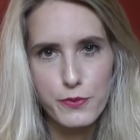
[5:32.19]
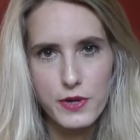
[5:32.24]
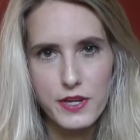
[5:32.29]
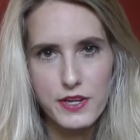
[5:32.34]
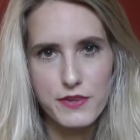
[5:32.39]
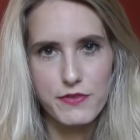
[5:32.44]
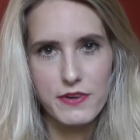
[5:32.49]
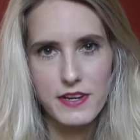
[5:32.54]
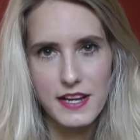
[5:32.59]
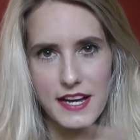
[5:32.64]

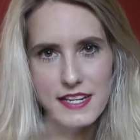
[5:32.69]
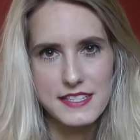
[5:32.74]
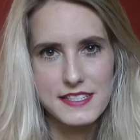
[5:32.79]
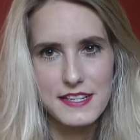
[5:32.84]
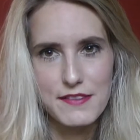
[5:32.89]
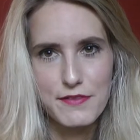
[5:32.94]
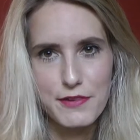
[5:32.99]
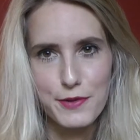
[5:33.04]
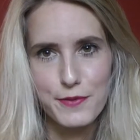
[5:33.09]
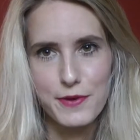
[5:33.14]
would relax
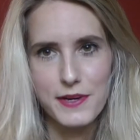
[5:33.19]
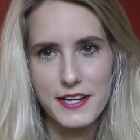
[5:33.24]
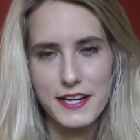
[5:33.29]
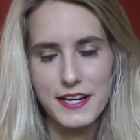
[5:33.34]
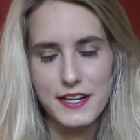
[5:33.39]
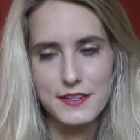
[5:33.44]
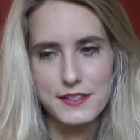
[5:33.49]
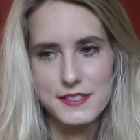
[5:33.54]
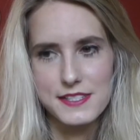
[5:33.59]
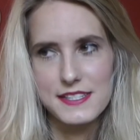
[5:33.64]
everyone
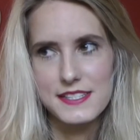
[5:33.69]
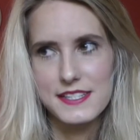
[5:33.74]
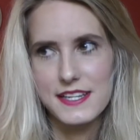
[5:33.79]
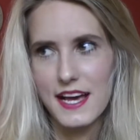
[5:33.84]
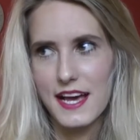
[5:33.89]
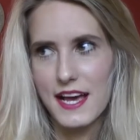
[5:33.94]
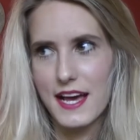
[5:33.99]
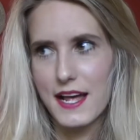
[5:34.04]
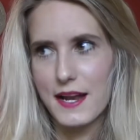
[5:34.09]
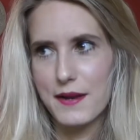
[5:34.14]
else
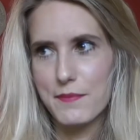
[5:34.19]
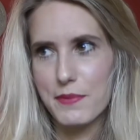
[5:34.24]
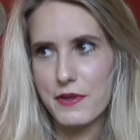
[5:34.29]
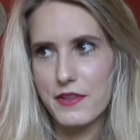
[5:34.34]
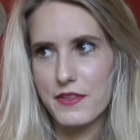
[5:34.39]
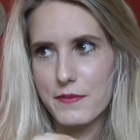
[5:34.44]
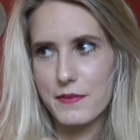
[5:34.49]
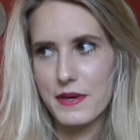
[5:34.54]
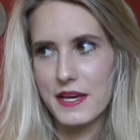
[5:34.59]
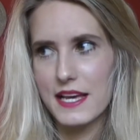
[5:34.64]
and
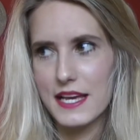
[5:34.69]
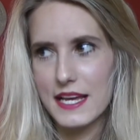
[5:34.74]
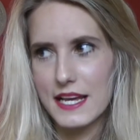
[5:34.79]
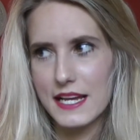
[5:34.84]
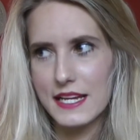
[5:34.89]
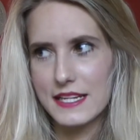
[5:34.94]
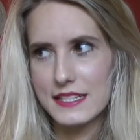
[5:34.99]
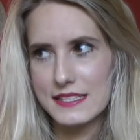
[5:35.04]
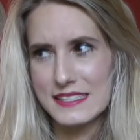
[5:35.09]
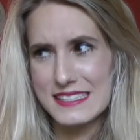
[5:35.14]
put them at
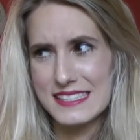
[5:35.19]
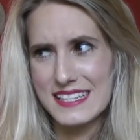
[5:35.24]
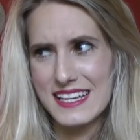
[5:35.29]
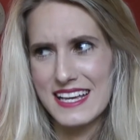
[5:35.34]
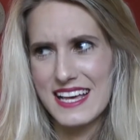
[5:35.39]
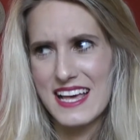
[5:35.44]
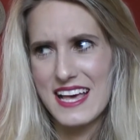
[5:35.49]
ease